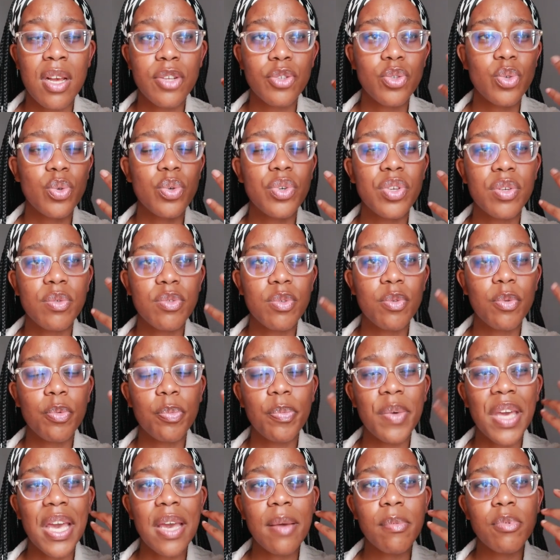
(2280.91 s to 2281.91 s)
to
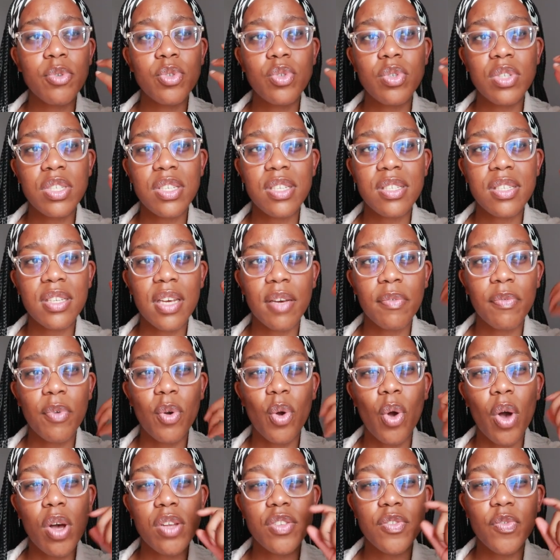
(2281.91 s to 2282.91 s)
be able to decipher
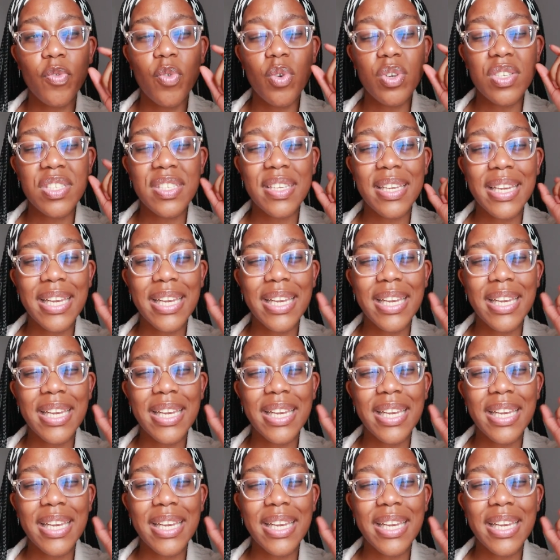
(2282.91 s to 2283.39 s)
God's voice